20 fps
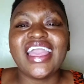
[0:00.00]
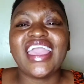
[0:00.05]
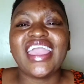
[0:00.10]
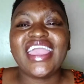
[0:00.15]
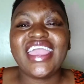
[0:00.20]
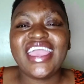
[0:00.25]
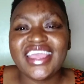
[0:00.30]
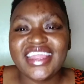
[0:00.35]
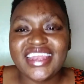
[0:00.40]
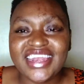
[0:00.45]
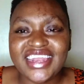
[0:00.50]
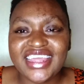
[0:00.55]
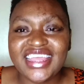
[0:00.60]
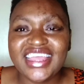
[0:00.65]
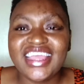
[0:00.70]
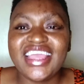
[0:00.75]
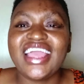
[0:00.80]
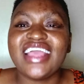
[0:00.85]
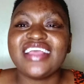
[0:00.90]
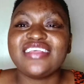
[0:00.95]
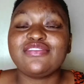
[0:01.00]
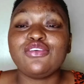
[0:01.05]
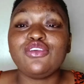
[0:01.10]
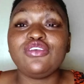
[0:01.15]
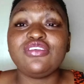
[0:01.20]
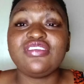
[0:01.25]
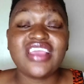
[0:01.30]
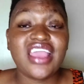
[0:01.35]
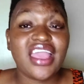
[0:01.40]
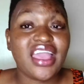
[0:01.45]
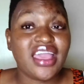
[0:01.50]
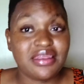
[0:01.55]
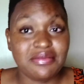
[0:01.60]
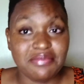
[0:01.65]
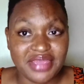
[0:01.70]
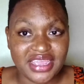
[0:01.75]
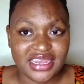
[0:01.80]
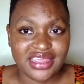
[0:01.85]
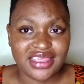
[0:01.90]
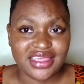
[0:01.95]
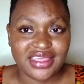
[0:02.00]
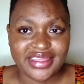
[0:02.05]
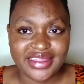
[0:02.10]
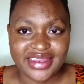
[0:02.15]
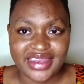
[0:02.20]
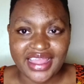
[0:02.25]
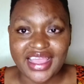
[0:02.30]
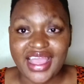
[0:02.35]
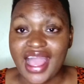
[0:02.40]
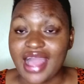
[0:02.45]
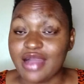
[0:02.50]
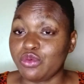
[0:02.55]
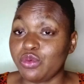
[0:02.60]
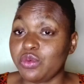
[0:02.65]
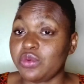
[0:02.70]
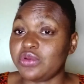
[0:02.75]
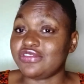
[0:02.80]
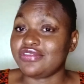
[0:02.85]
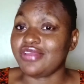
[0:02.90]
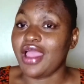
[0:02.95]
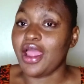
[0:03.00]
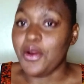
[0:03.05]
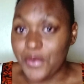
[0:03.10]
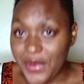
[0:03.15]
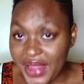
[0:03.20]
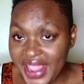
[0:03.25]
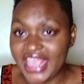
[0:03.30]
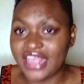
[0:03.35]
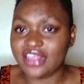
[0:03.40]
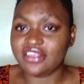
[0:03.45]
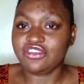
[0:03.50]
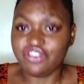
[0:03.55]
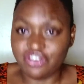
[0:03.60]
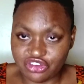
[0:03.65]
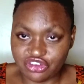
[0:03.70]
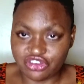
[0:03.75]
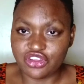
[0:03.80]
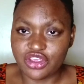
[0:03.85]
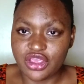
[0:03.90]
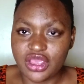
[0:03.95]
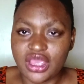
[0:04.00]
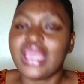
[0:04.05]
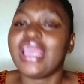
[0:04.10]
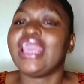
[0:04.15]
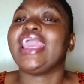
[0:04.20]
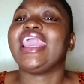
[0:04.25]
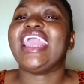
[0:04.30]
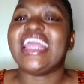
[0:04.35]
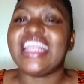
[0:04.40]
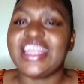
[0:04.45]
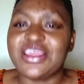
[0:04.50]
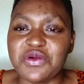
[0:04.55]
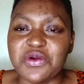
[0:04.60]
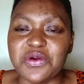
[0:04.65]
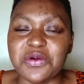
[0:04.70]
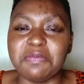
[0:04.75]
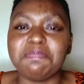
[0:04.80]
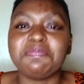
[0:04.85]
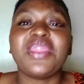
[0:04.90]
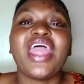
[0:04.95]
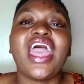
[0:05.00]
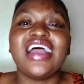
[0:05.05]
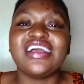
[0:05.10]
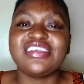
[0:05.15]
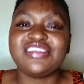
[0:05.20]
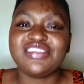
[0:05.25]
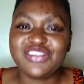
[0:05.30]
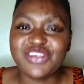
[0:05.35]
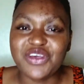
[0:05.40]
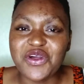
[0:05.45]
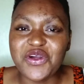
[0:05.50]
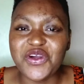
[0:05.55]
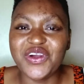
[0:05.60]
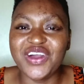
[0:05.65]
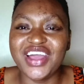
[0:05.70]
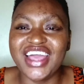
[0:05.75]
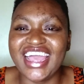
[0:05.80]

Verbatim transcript: And so you see, I had money. Like I was rich. Anyhow, so